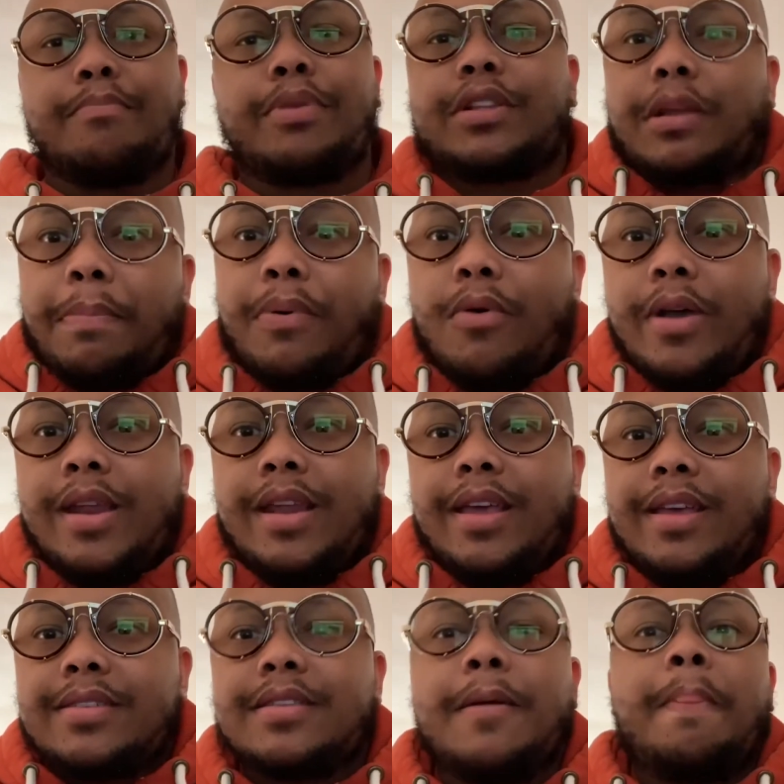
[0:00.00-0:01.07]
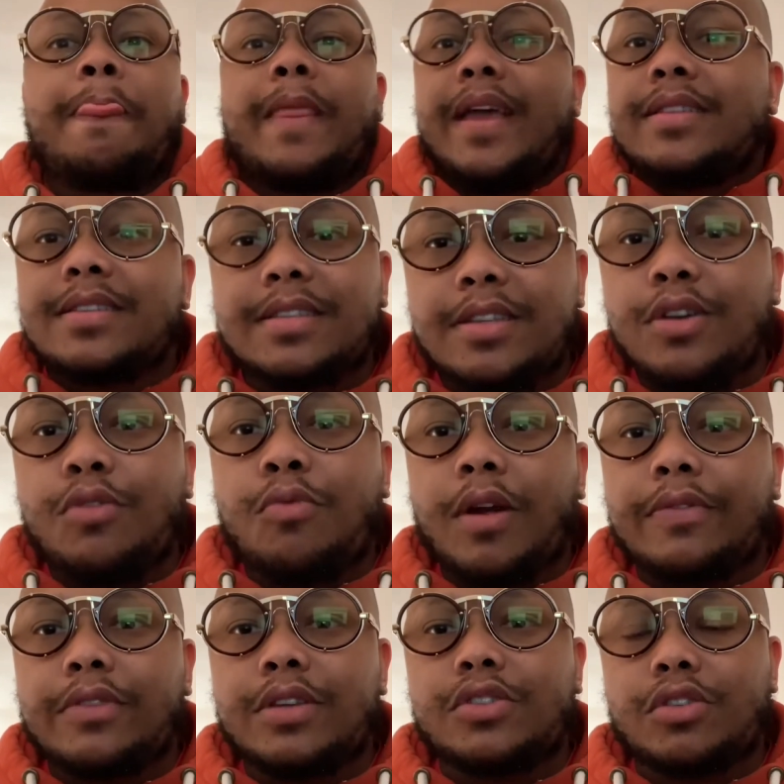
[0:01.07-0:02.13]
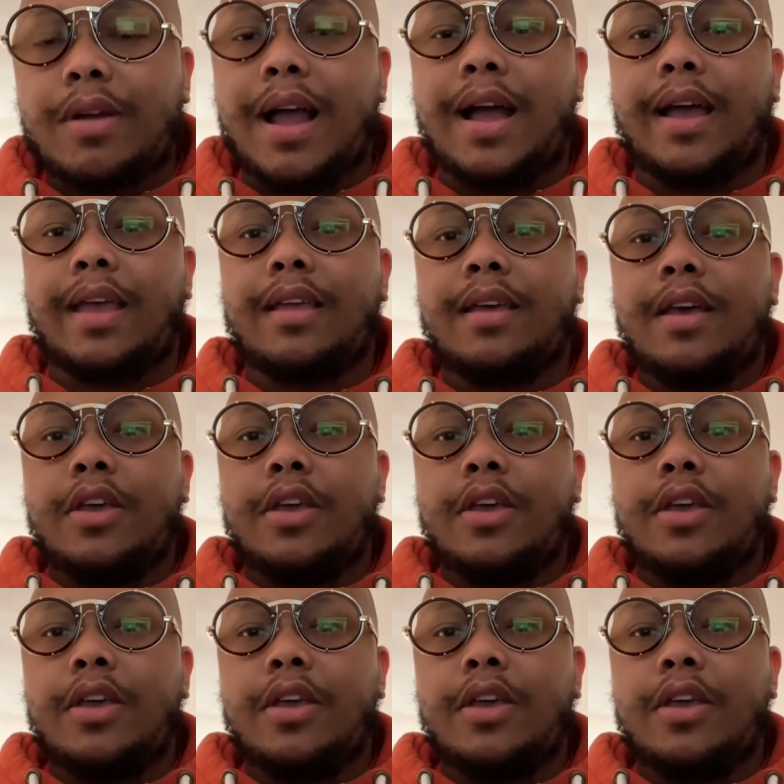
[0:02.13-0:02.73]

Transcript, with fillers: But the point is, it's still worth the try.